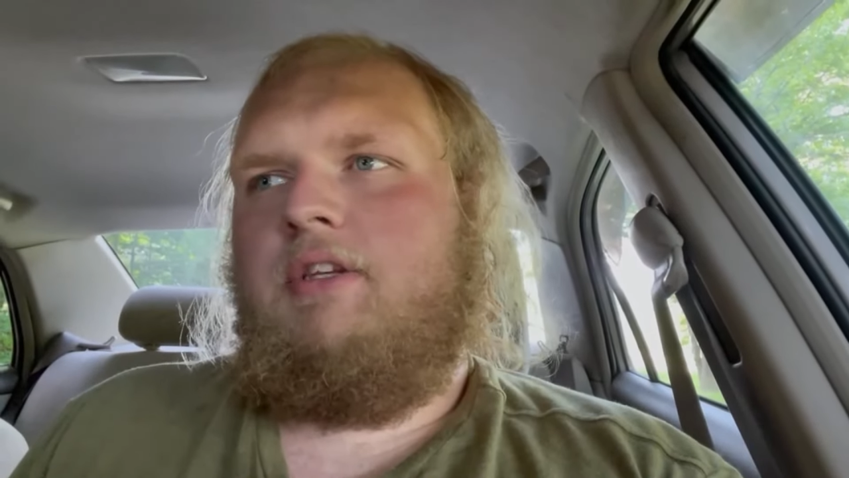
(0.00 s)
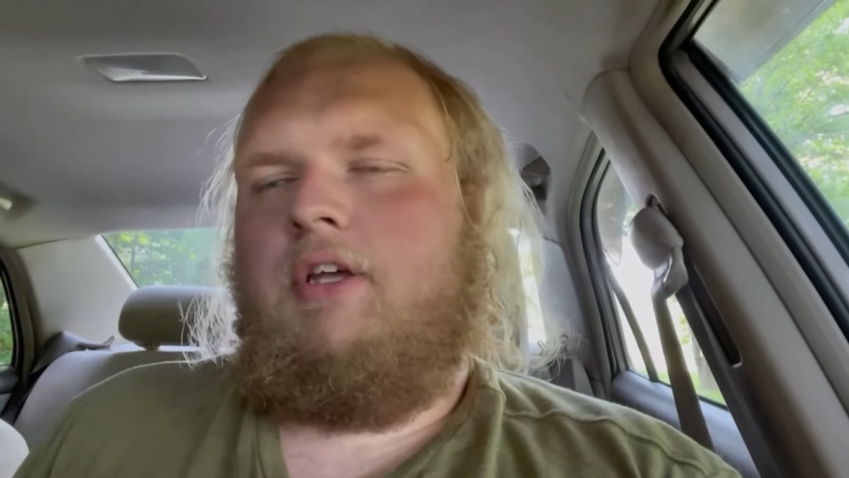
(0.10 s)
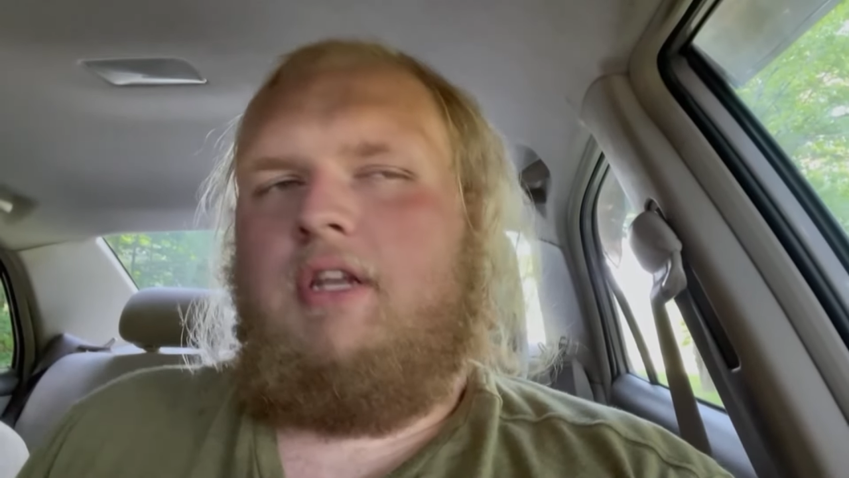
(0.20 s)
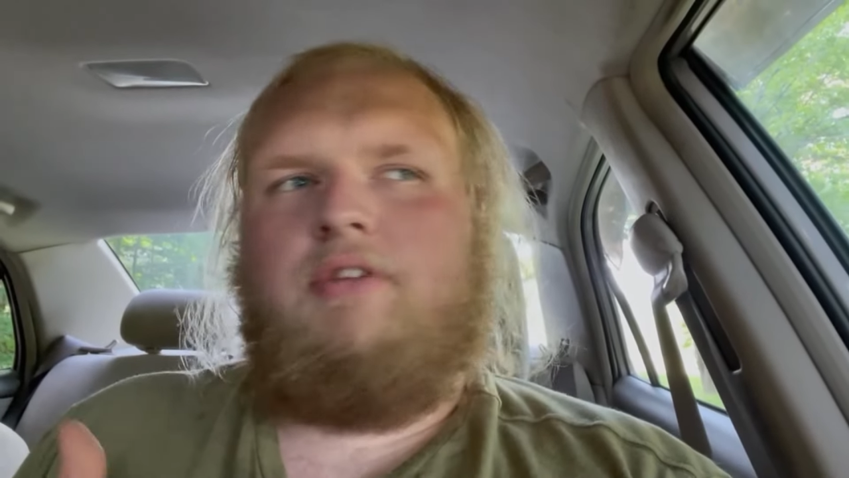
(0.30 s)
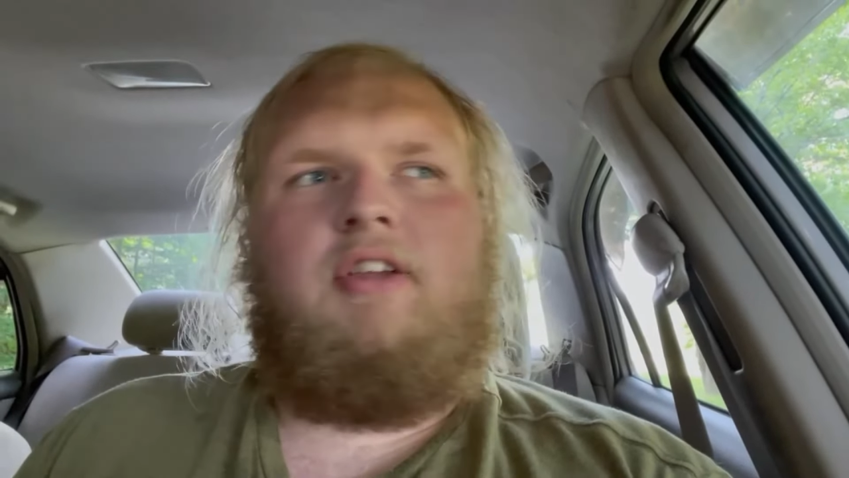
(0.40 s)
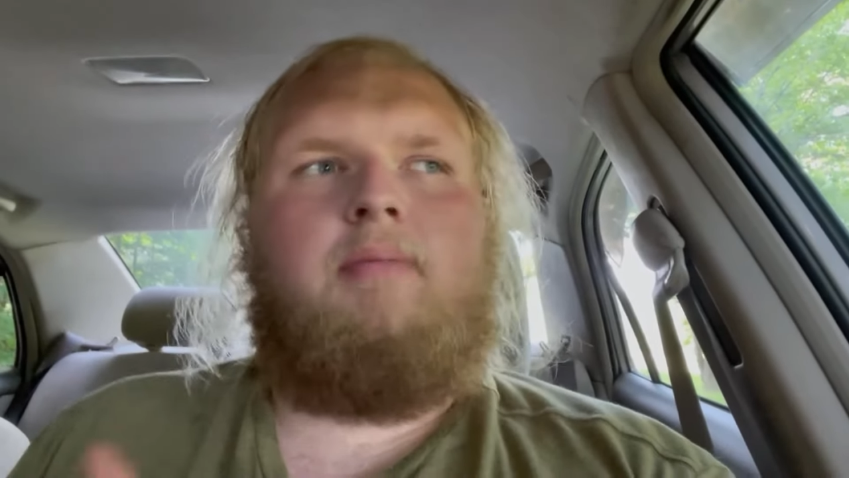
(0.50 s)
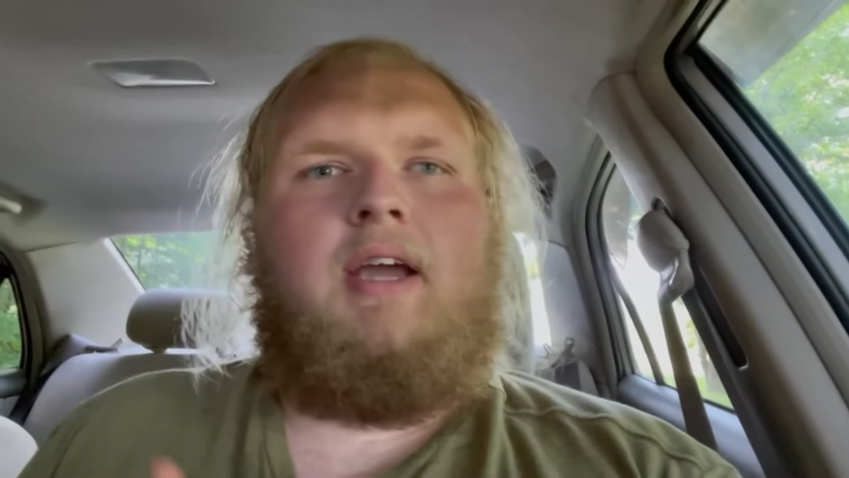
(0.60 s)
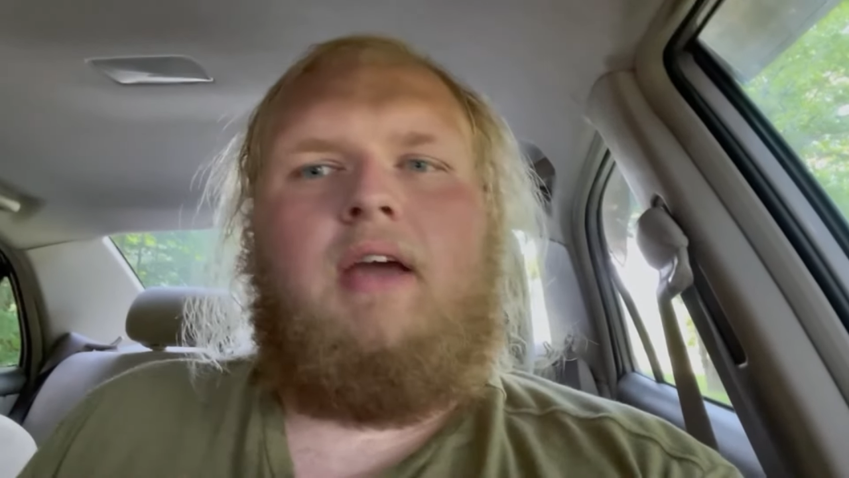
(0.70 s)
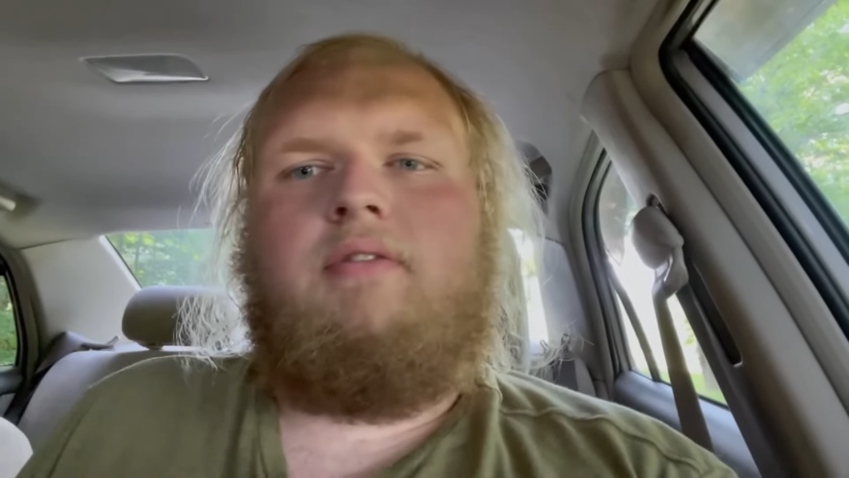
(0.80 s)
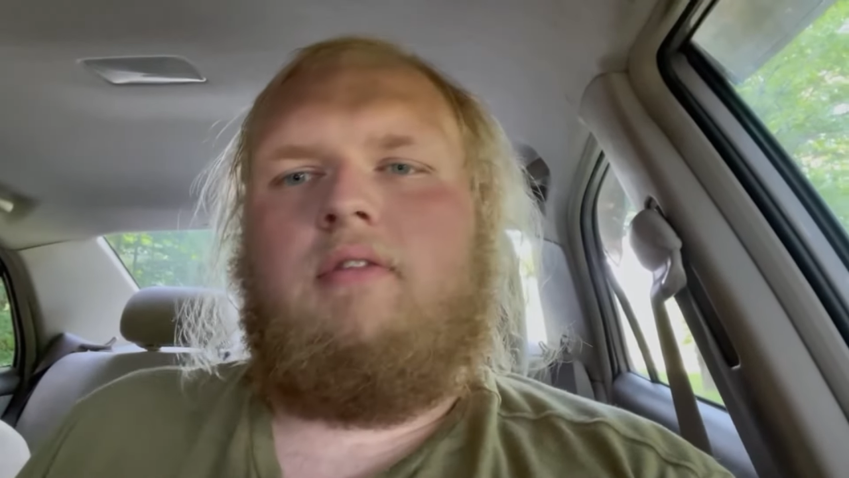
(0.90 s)
till next time,
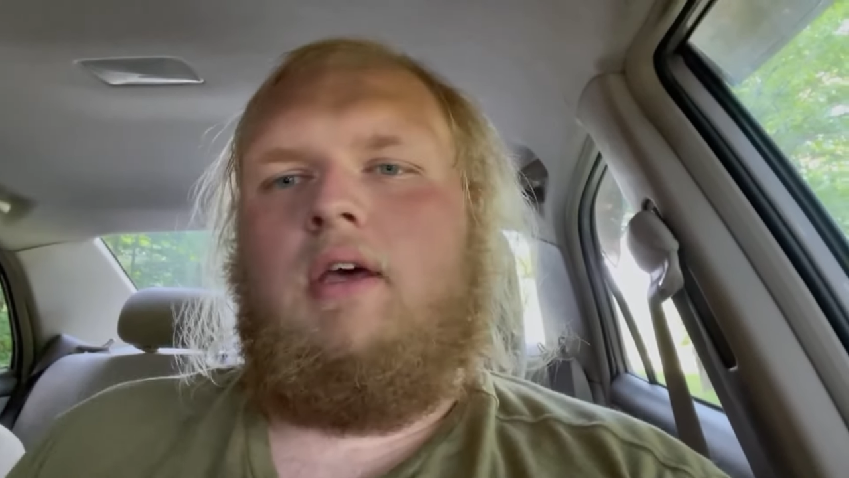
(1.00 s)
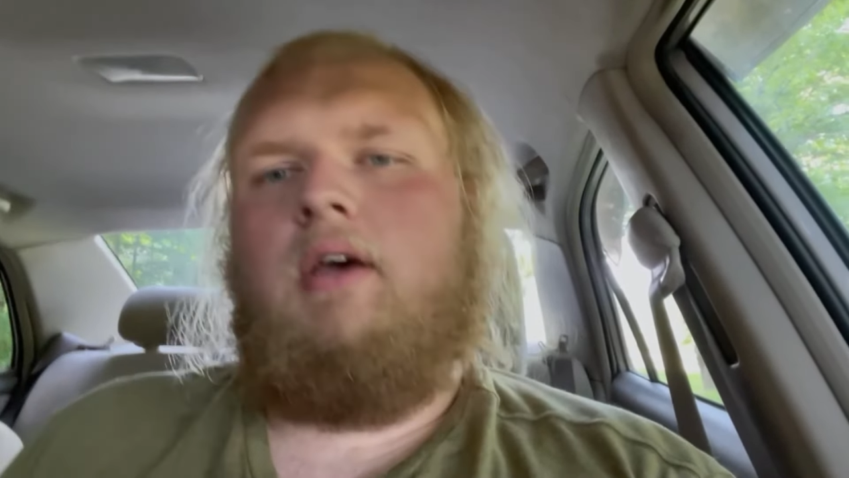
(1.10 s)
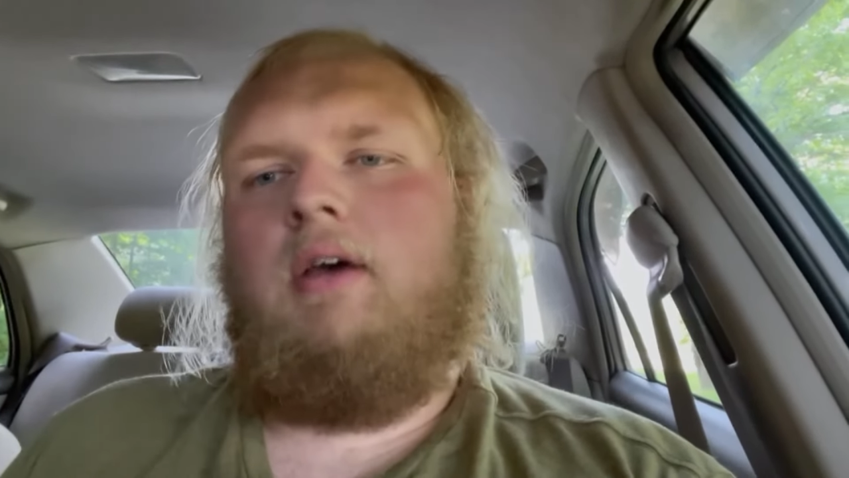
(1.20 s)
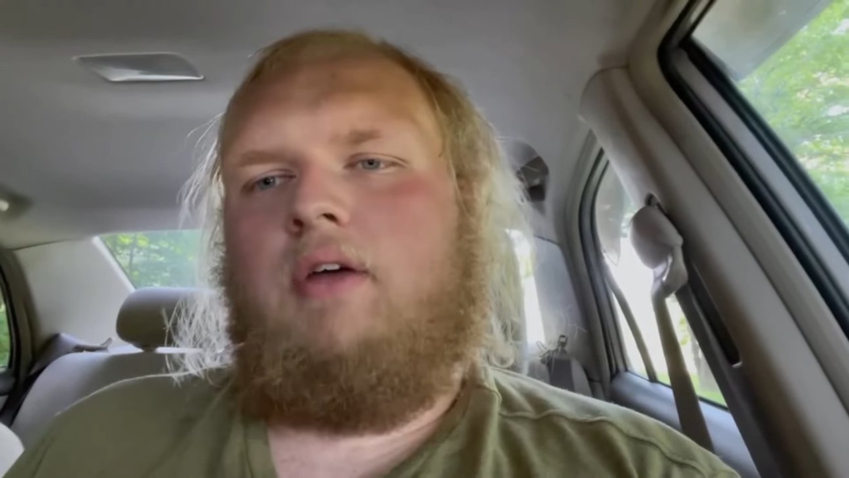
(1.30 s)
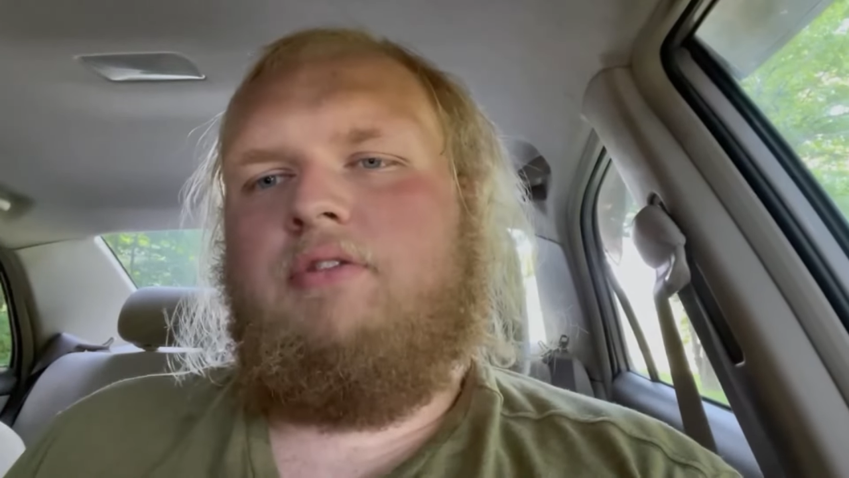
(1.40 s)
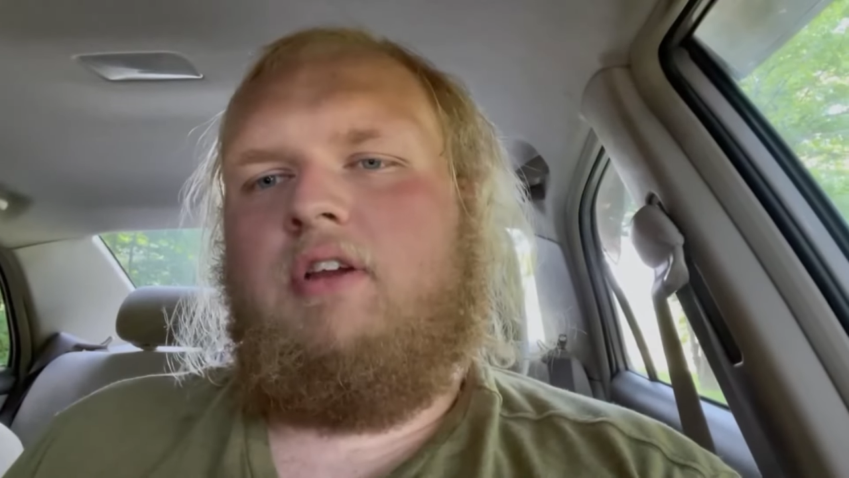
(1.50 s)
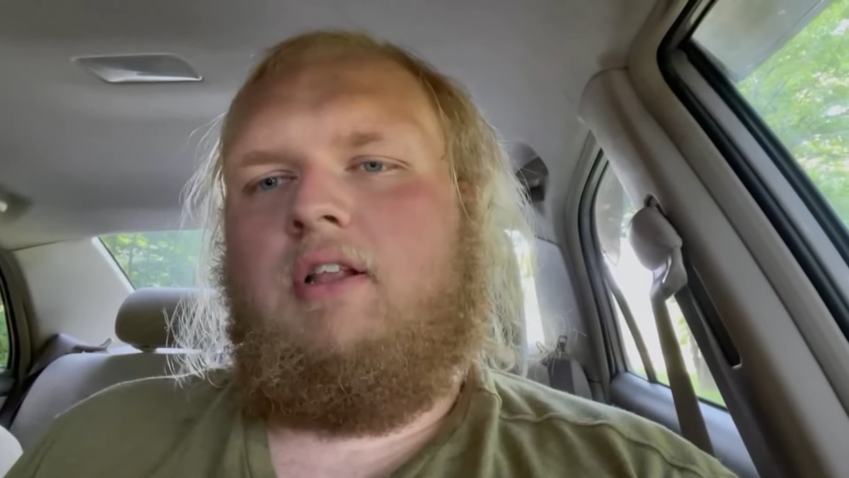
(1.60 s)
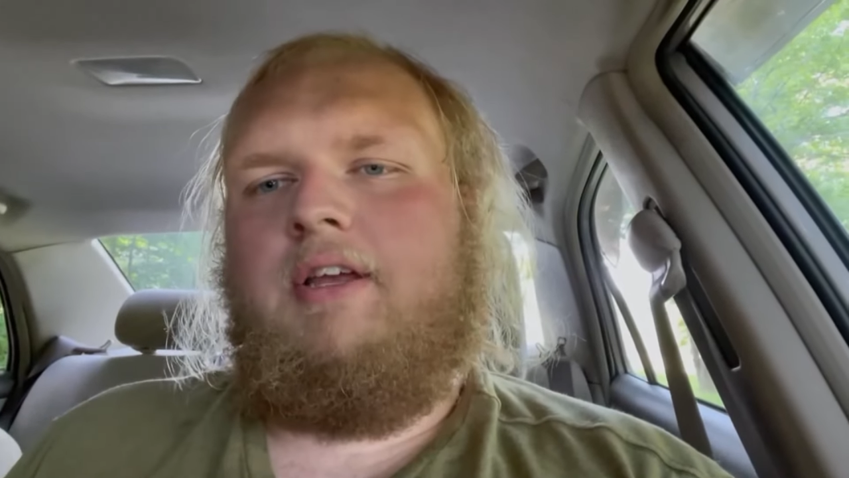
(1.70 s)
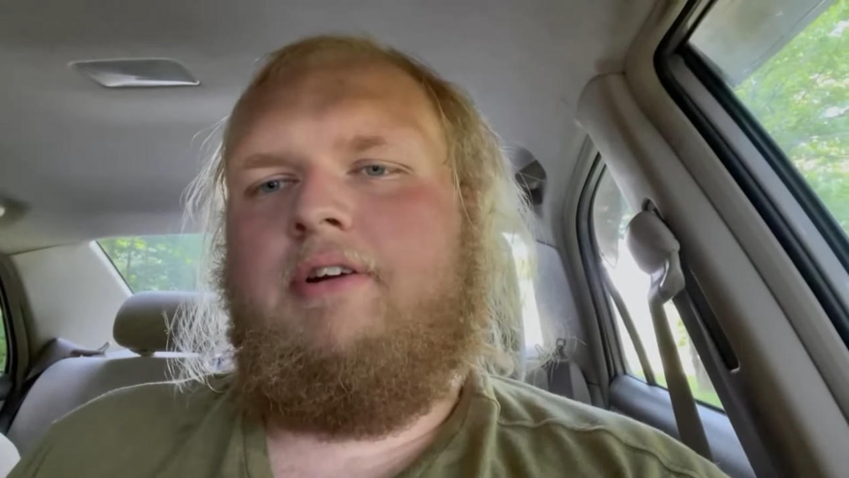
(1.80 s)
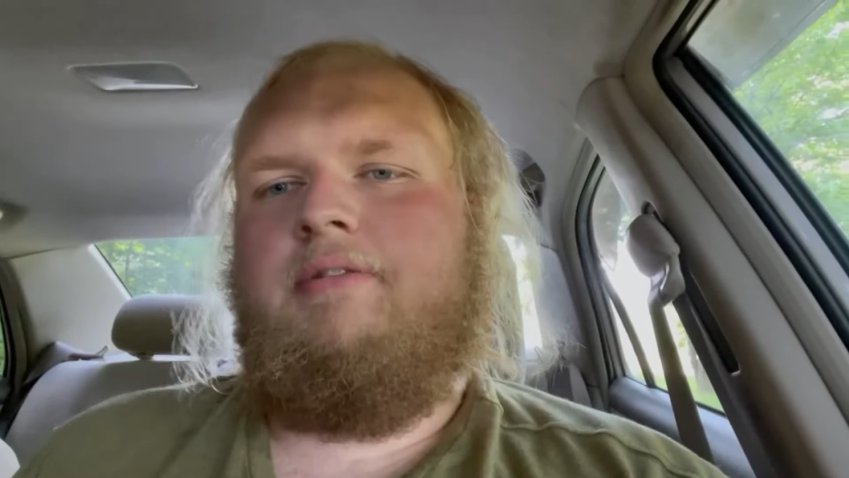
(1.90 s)
guys, I'll see y'all
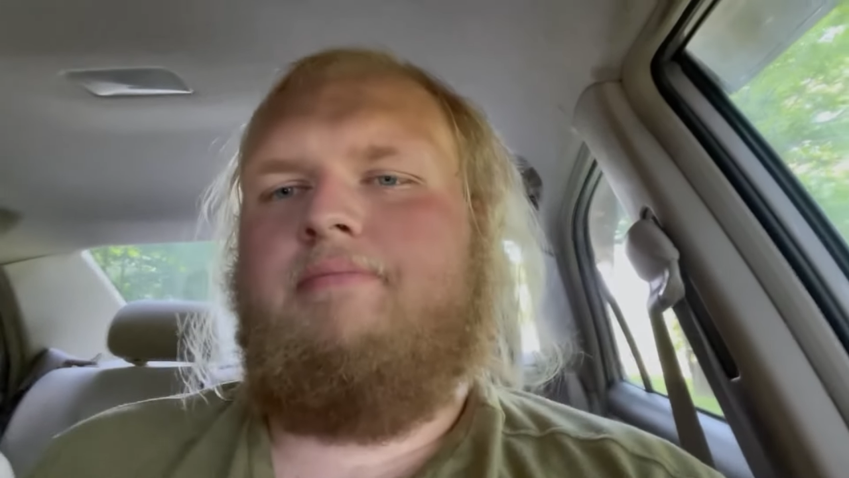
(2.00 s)
later.